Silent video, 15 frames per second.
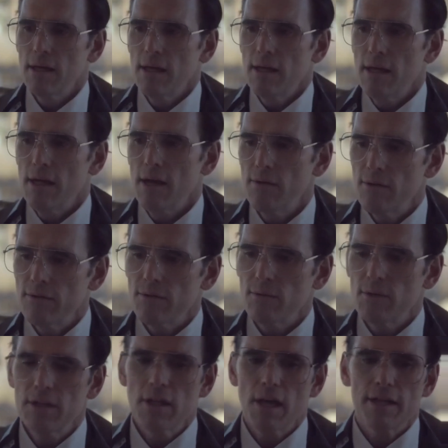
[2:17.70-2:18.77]
she enters
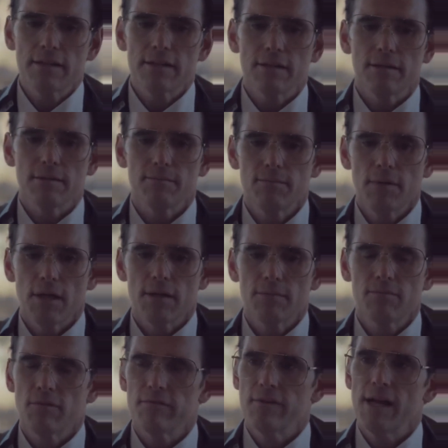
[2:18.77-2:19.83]
there.
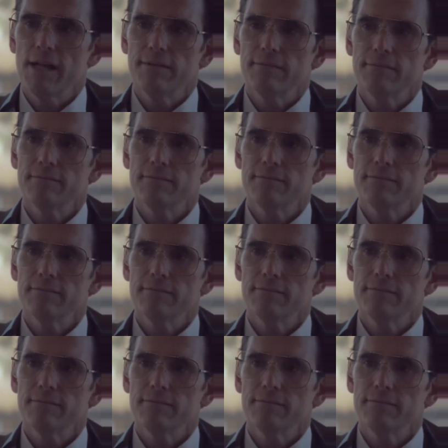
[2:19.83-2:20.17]
He tries